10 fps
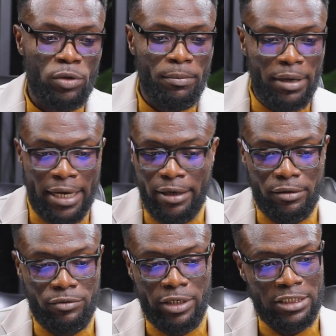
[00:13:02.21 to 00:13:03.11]
whereby,
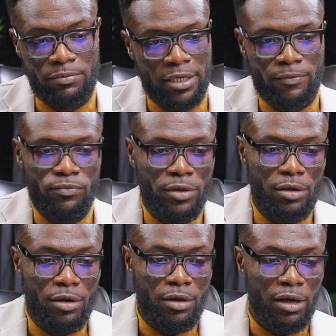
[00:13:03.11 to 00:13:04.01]
trust me,
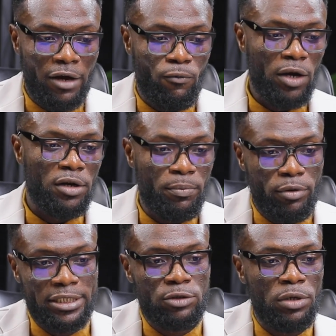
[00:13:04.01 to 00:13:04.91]
I worked on a
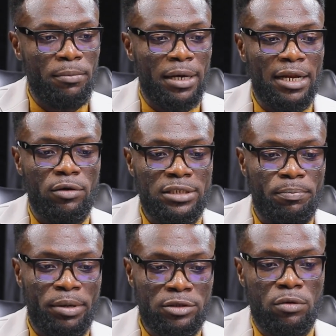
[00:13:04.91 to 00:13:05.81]
project whereby there was a
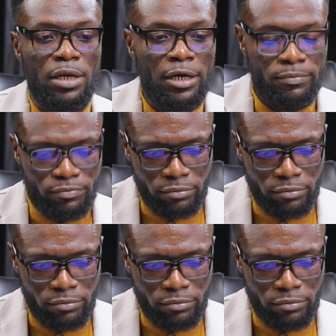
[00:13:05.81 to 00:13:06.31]
particular